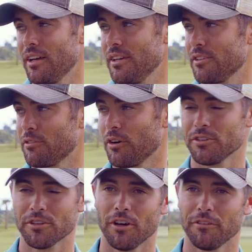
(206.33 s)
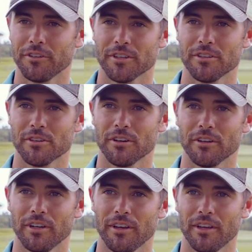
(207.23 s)
As far as golf is
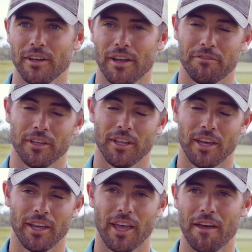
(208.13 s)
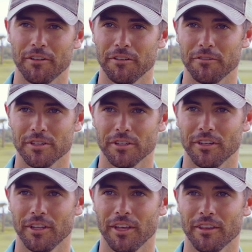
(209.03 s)
concerned, I, I, feel like having a
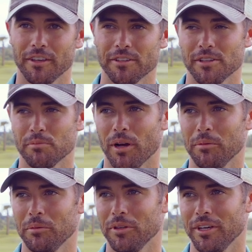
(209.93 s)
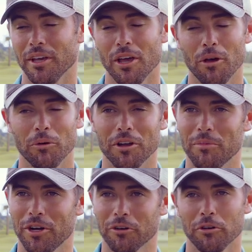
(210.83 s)
facility like this is probably one of
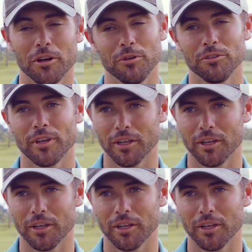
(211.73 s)
the better career moves